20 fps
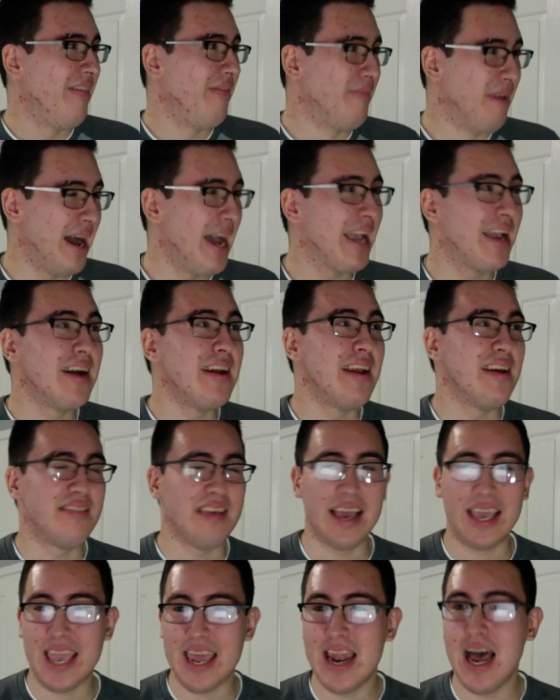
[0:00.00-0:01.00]
My goodness,
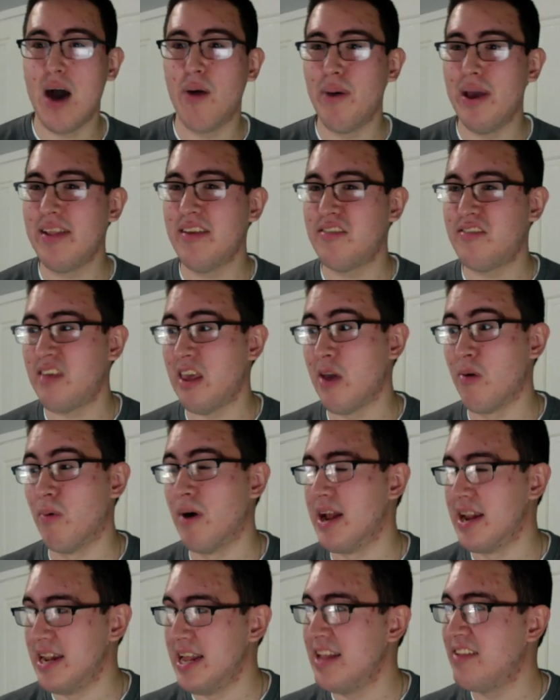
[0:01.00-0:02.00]
I cannot wait to see
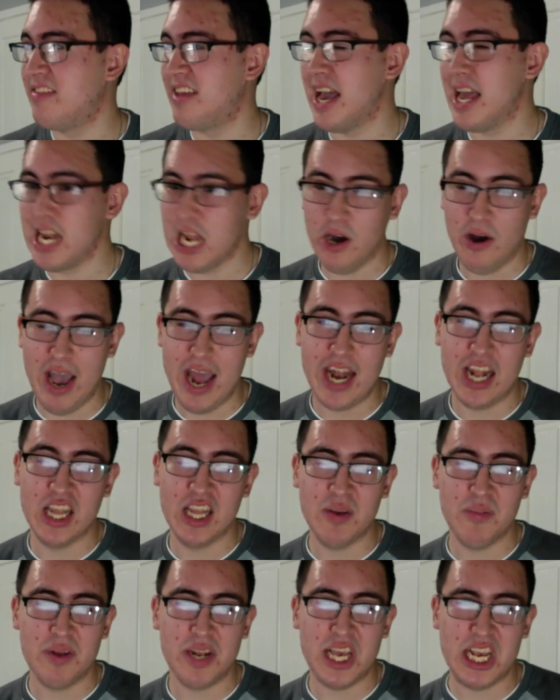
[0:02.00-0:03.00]
what Nintendo and
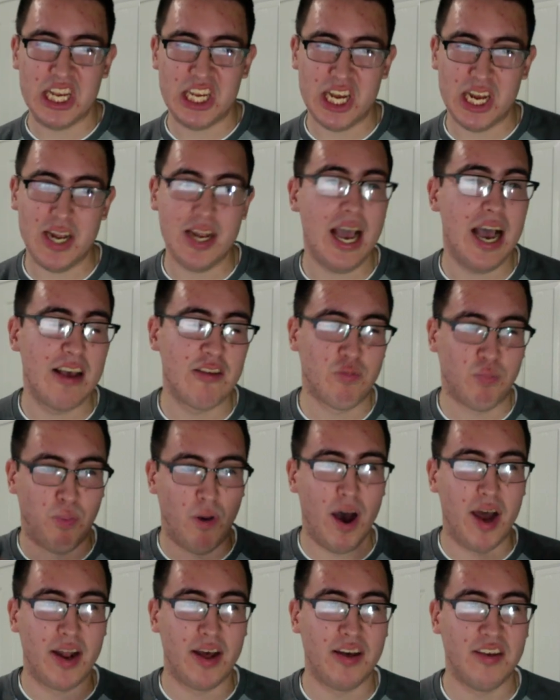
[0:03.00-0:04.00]
Illumination has
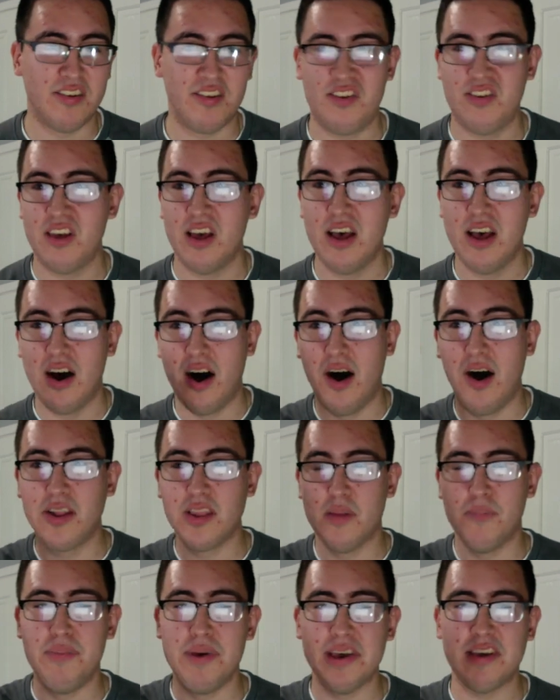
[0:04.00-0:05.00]
brought us on
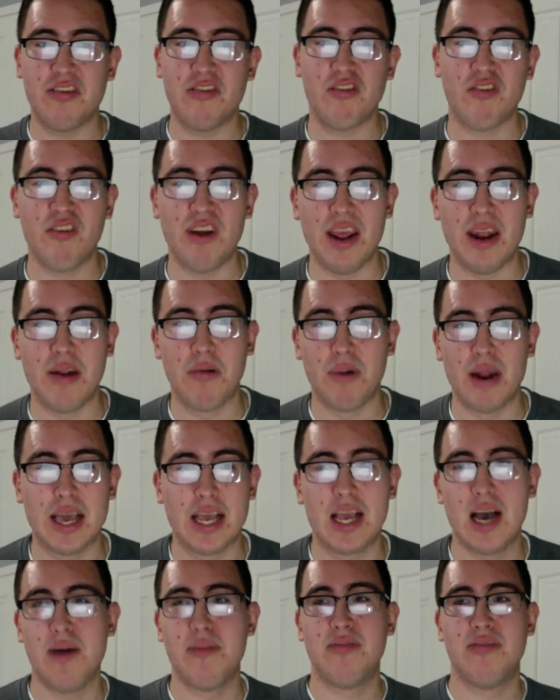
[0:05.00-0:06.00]
the big screen when it
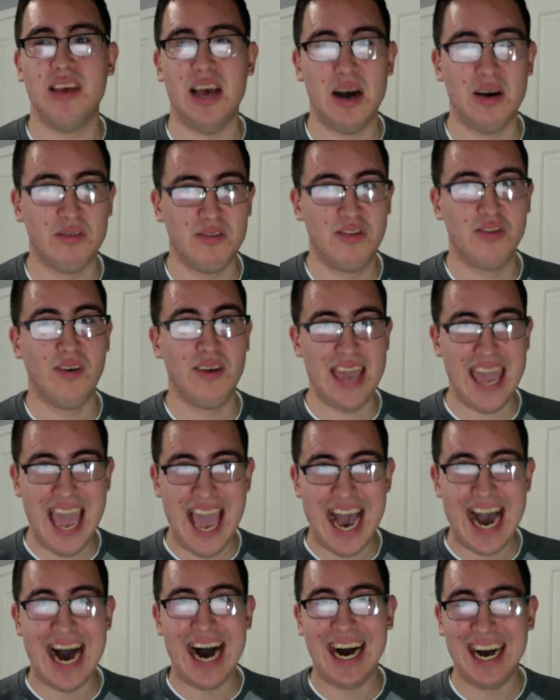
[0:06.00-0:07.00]
comes out. So
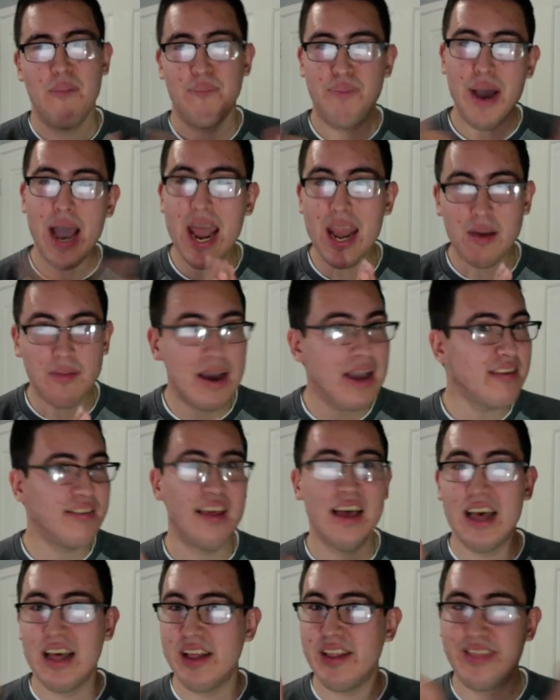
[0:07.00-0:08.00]
yeah. But
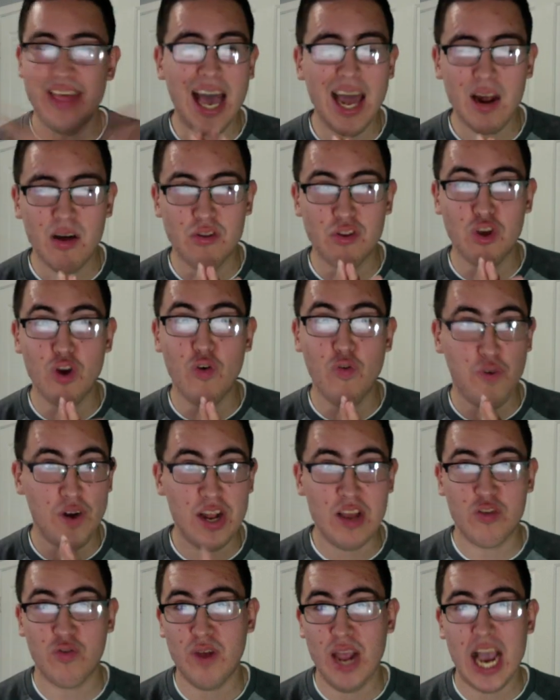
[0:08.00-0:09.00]
anyways, that'll do for
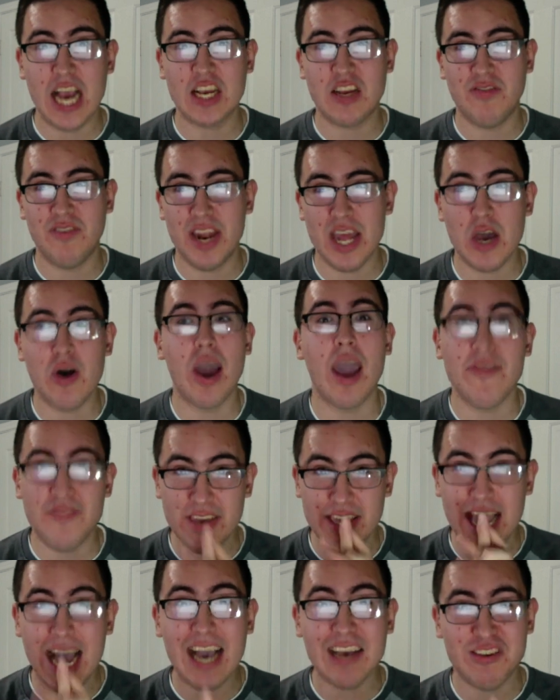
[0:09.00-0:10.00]
this reaction video. If
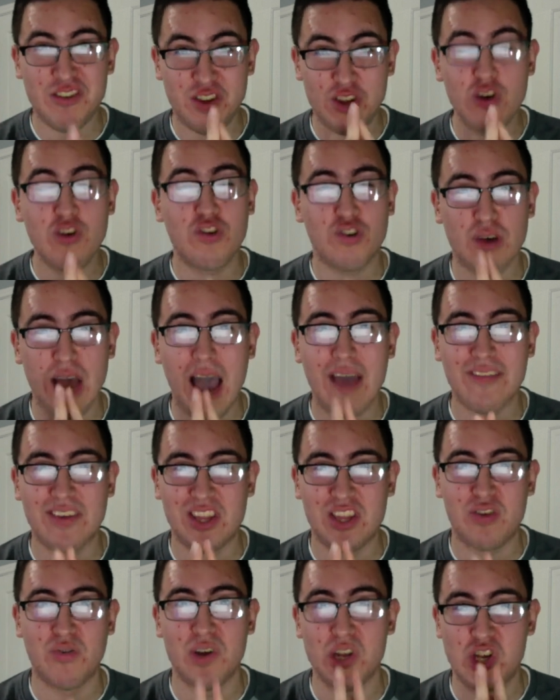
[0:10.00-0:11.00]
you guys do so
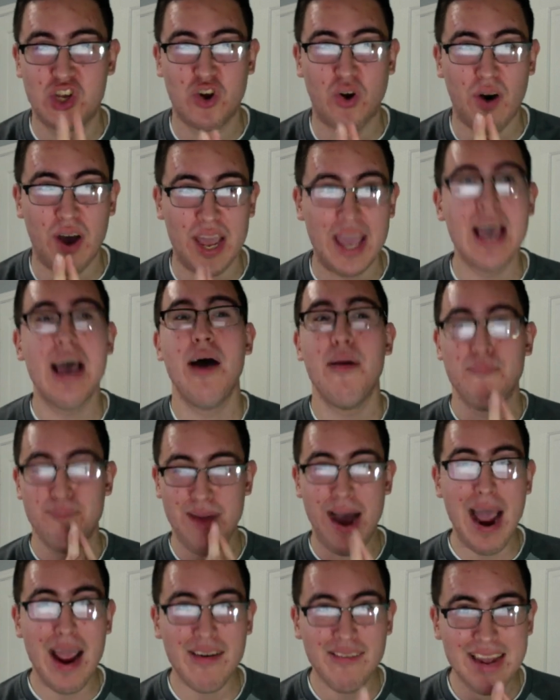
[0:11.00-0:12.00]
happen to enjoy
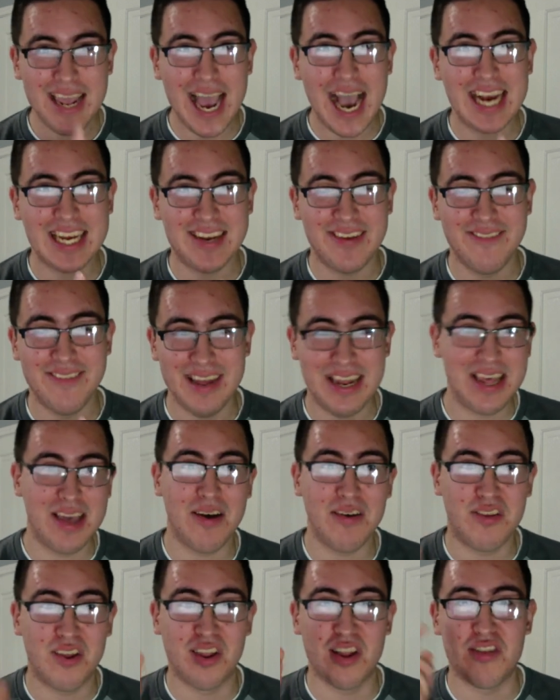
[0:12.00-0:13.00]
my reaction
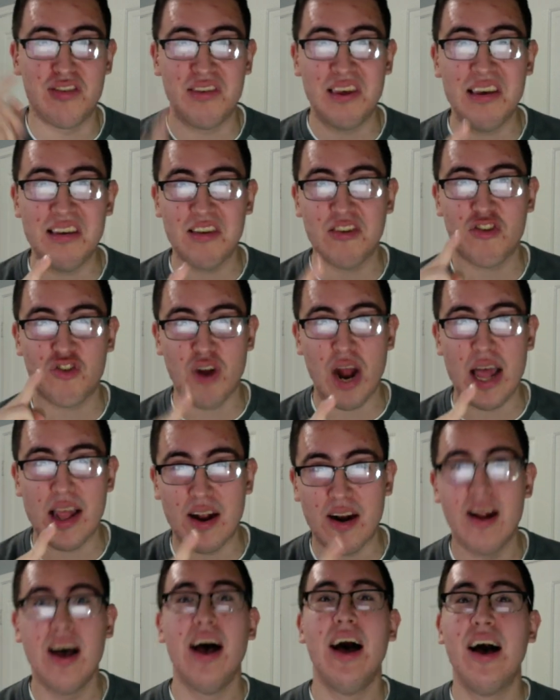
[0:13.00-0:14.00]
video to the teaser
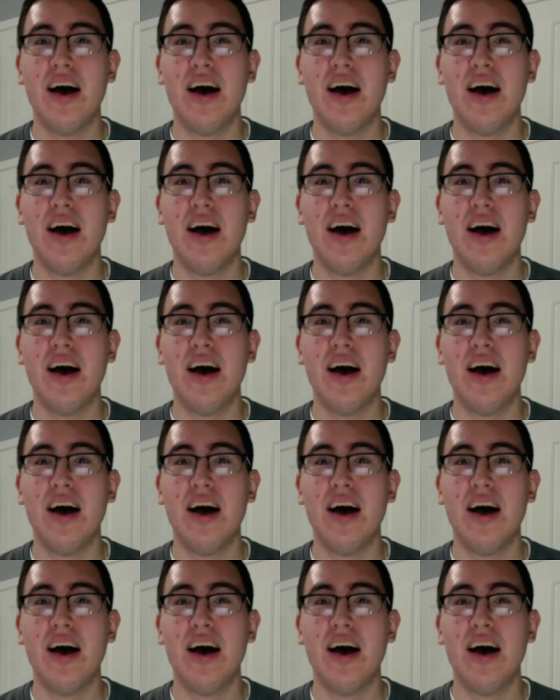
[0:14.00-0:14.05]
trailer